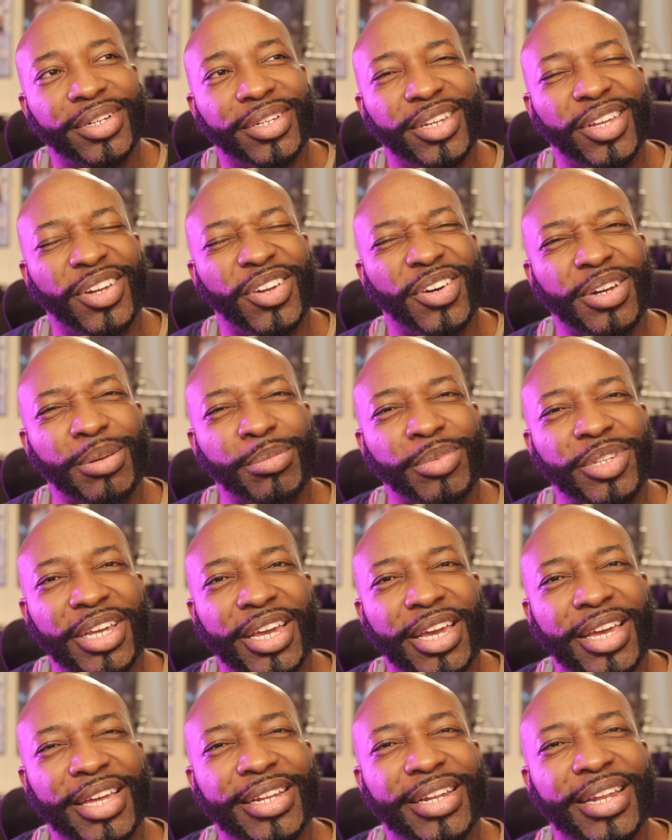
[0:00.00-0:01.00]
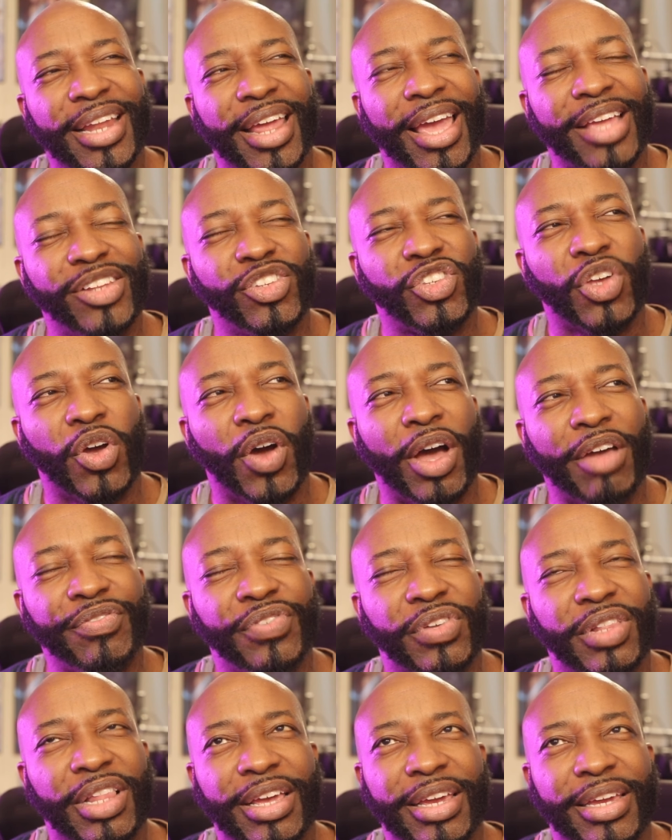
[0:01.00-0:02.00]
You know what I'm saying? And so I
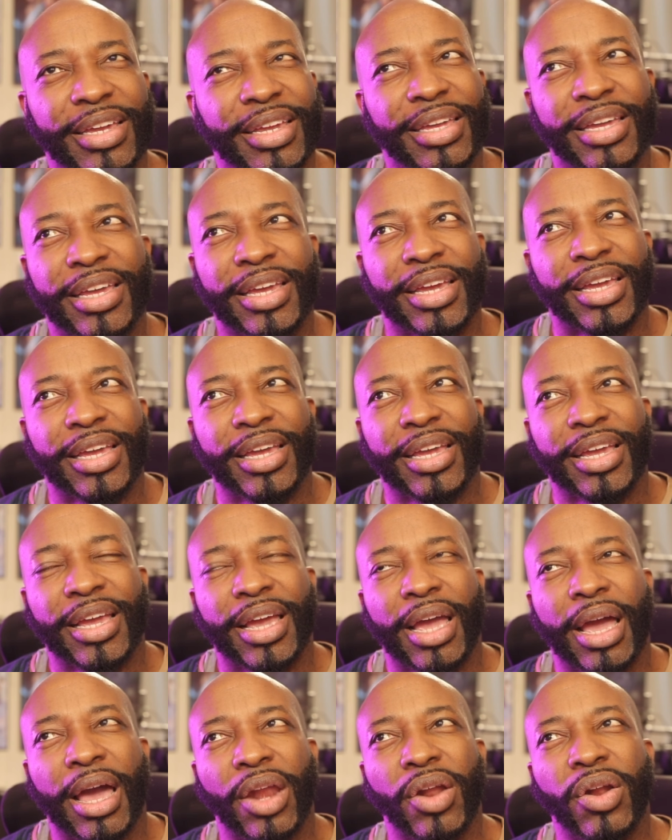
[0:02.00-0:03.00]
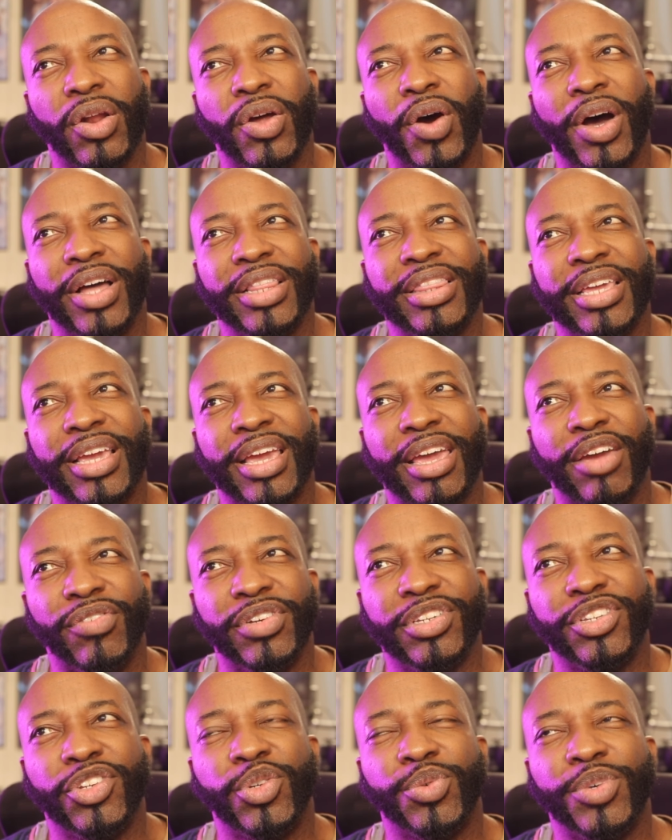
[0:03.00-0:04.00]
feel like, I don't know, I think
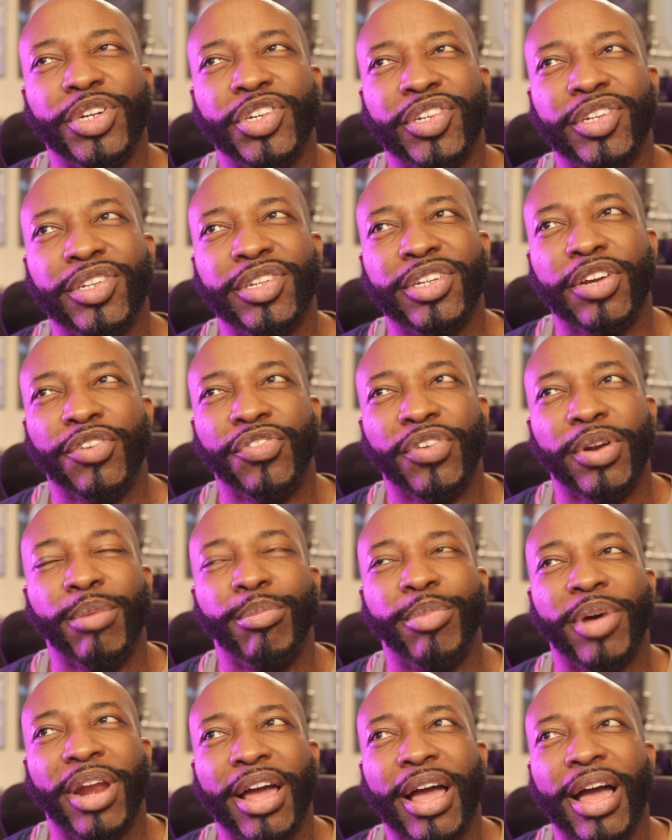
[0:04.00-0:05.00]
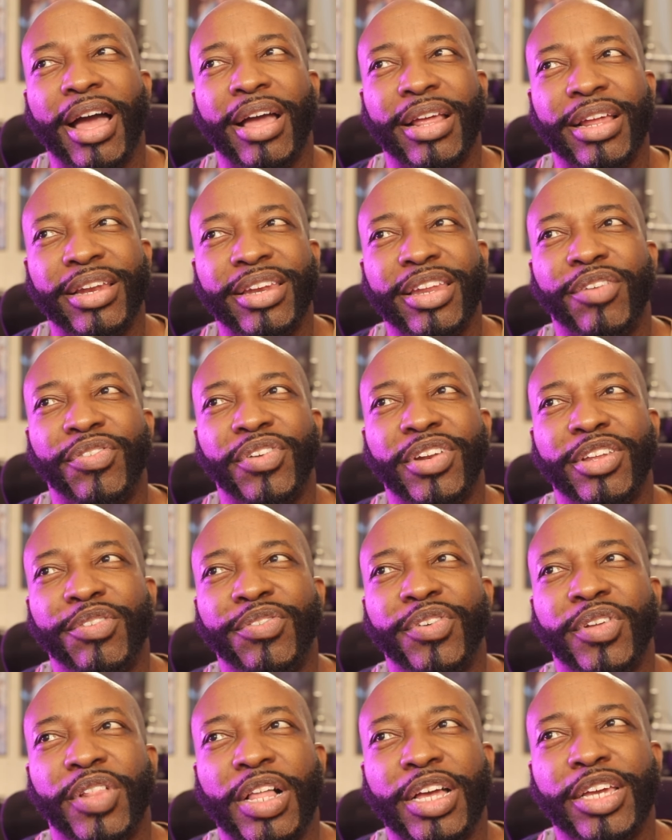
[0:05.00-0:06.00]
every situation is different, but I definitely
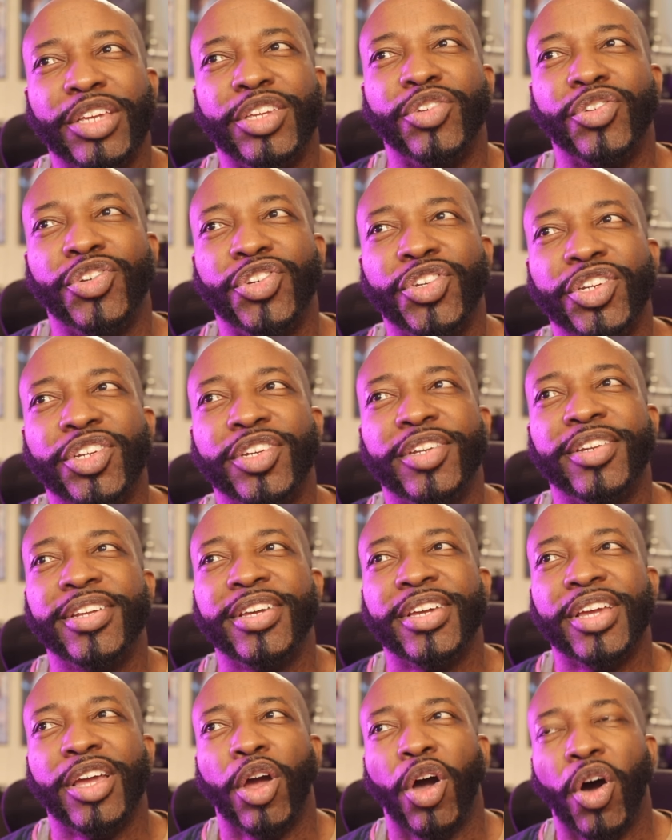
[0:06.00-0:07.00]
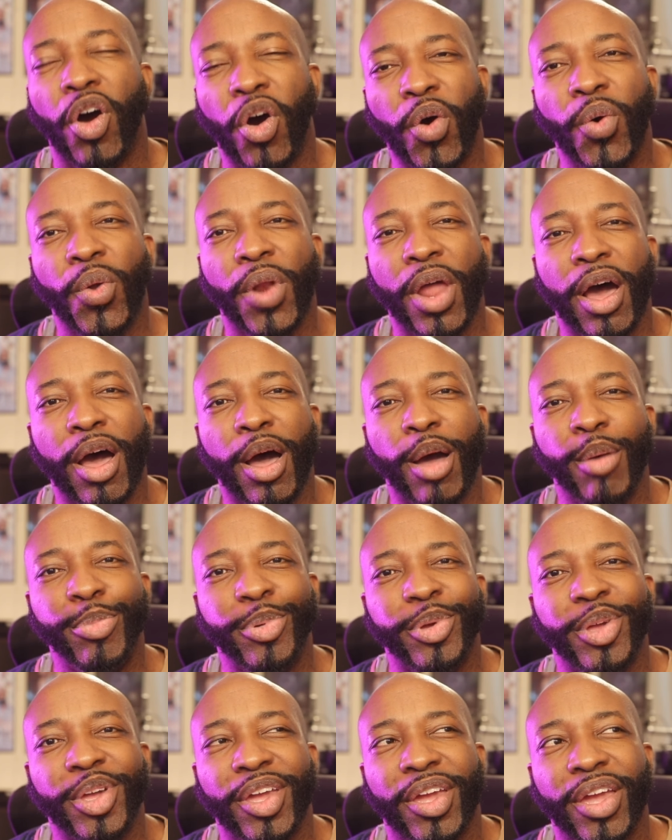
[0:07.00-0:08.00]
feel like you should own
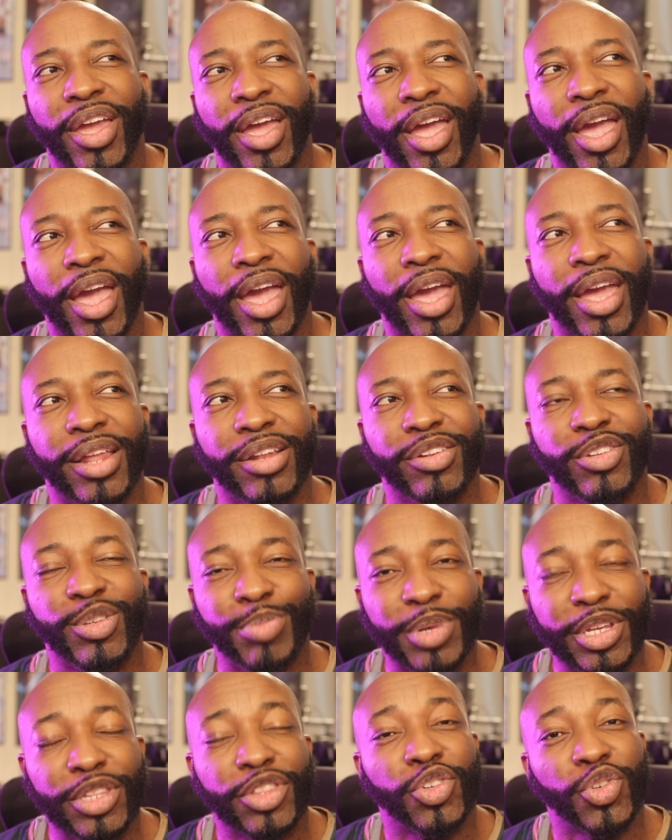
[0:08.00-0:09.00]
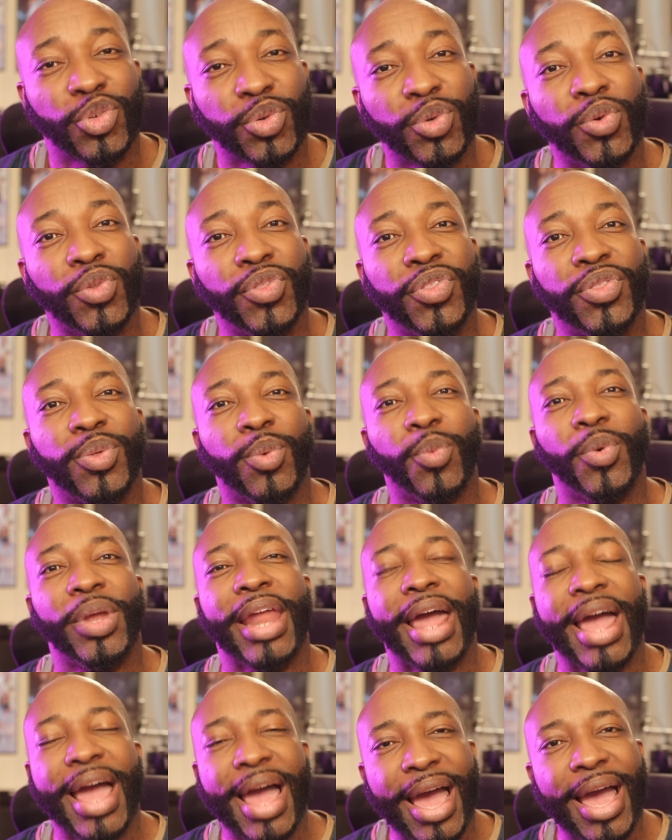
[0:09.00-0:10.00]
up and speak the truth
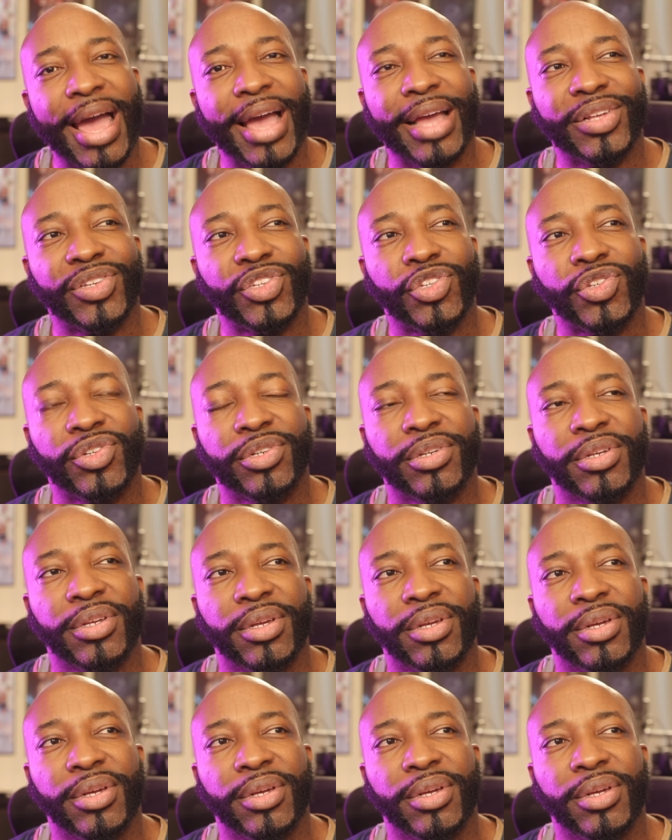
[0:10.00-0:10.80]
when asked.